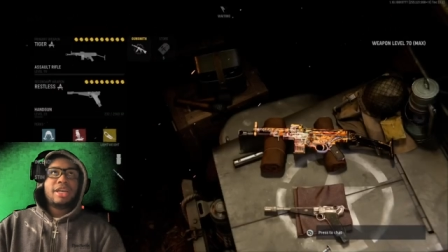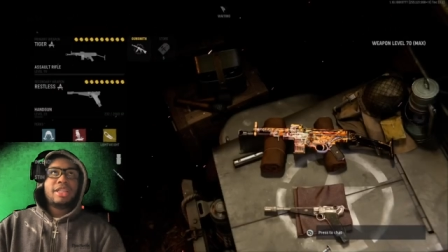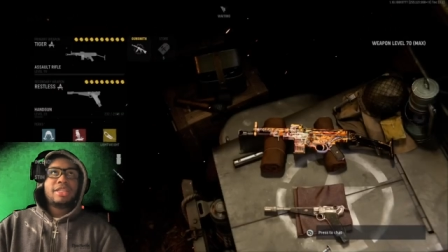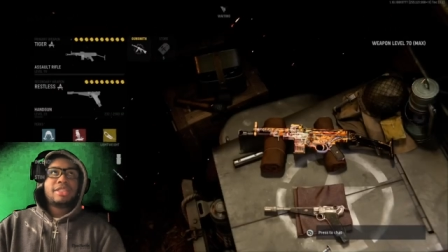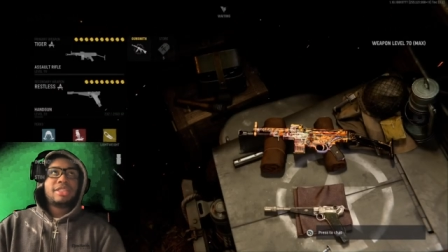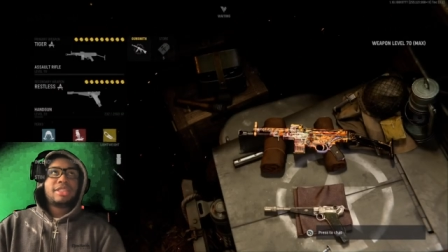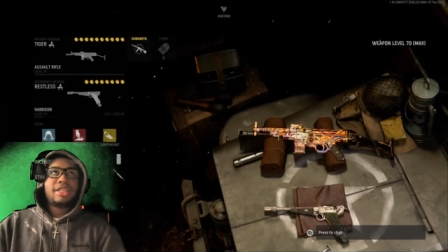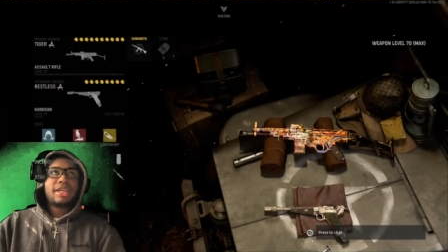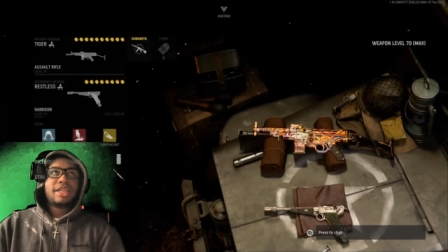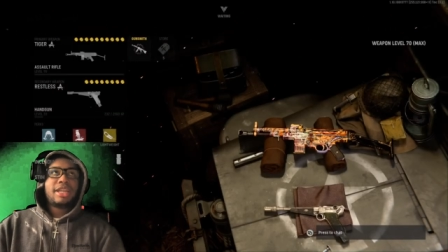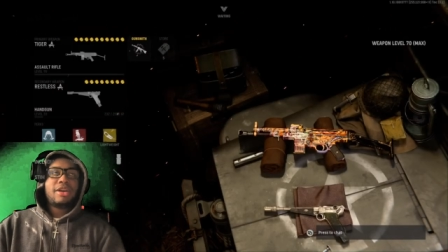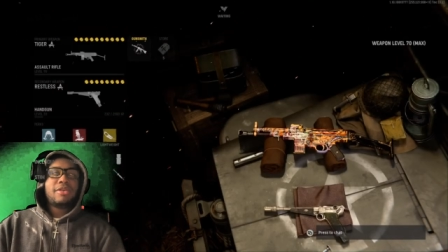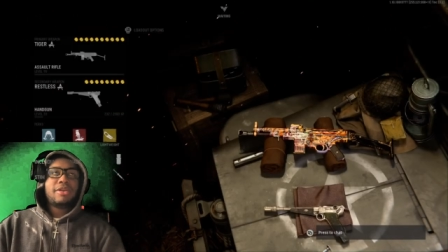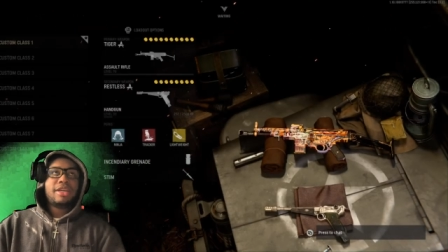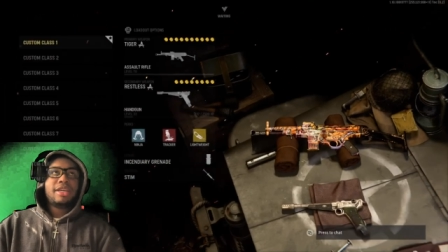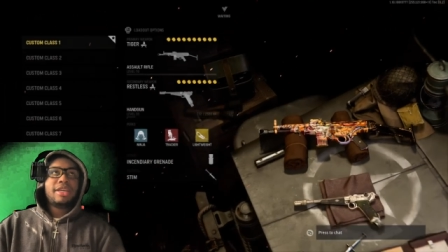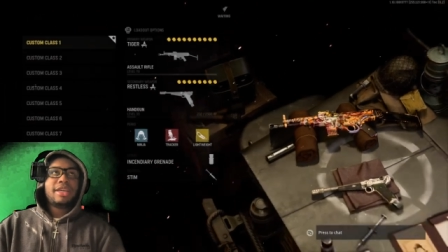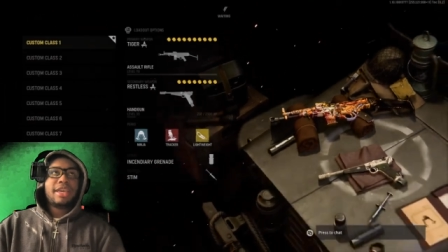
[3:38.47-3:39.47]
let's check it out
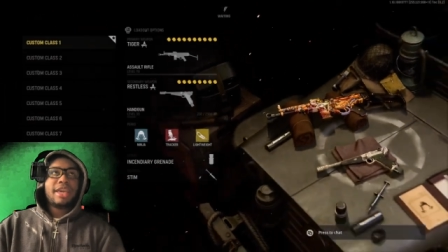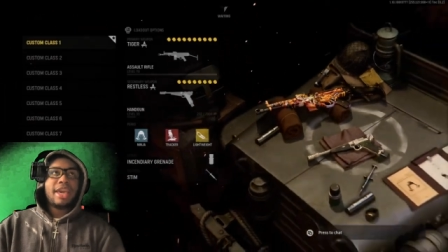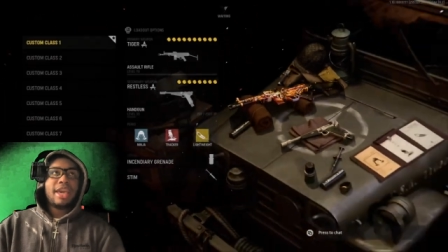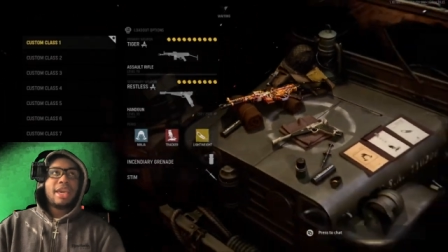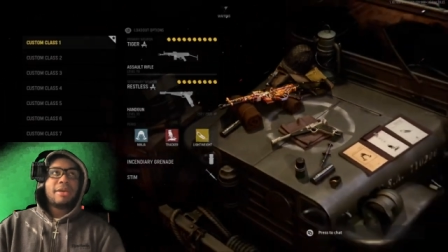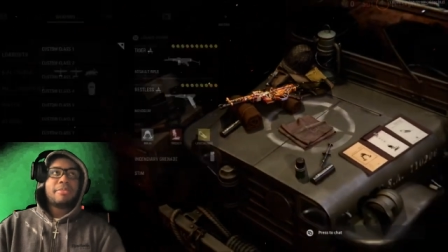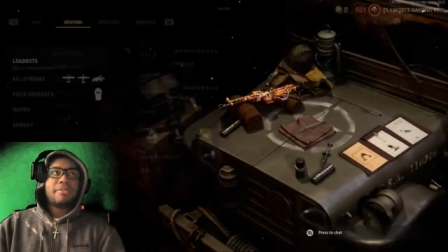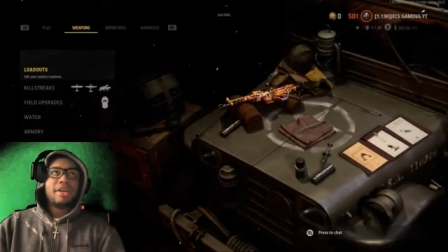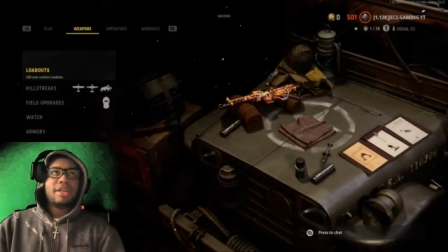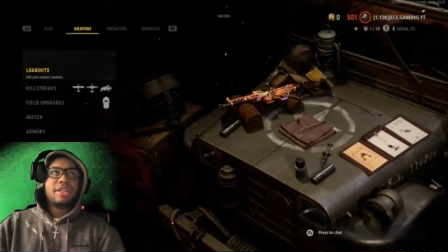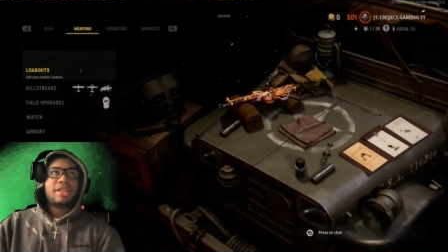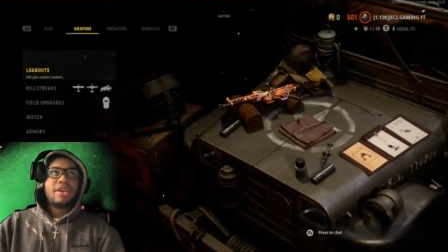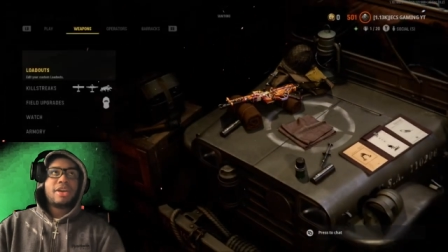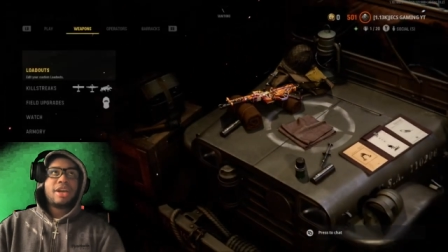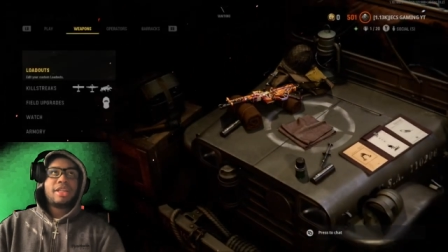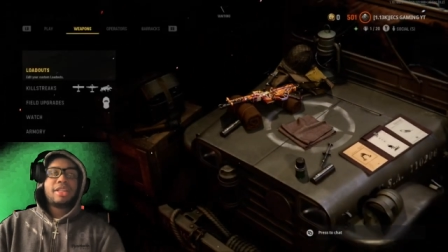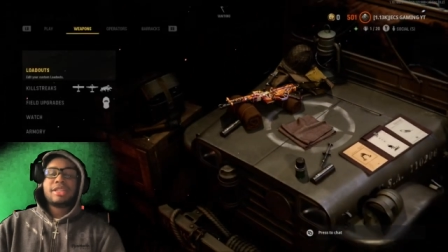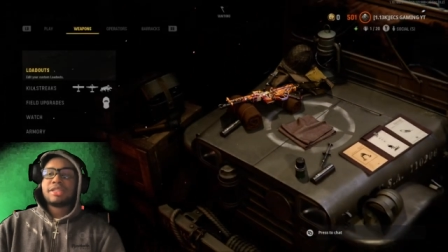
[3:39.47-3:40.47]
in game.
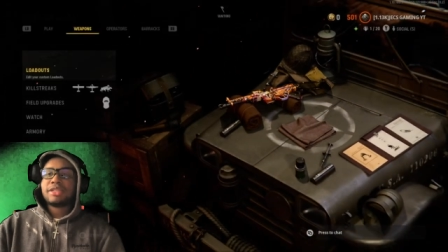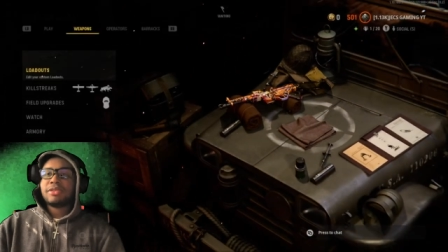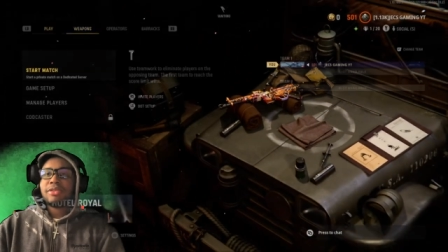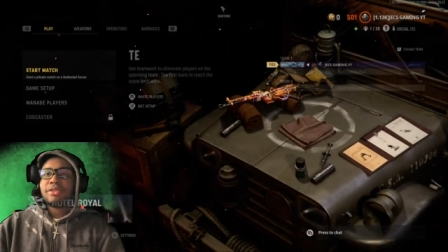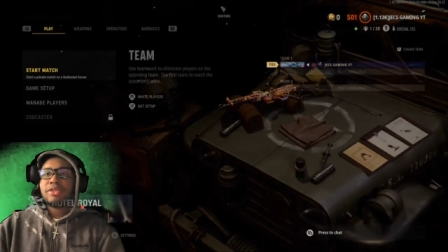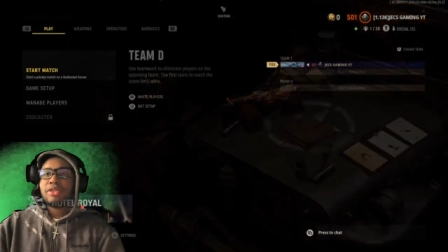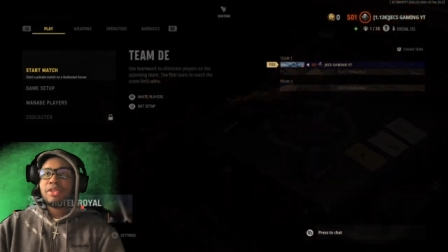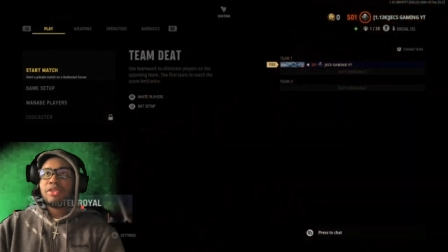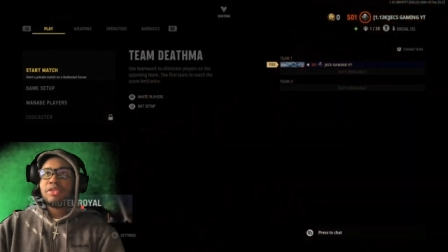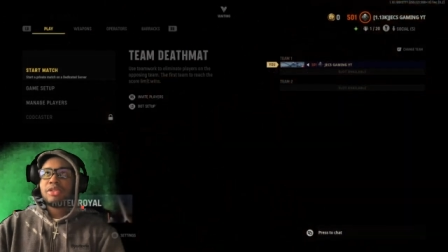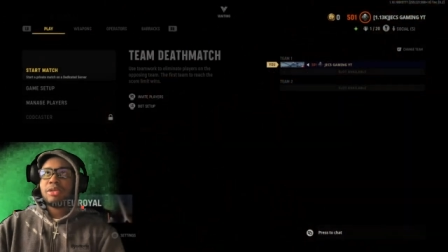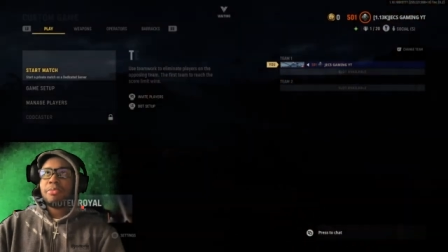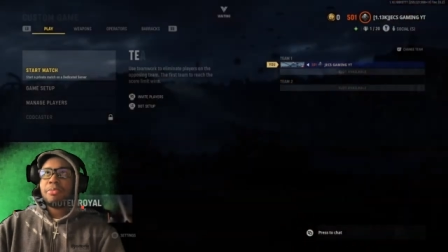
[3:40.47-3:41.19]
All right, let's go use some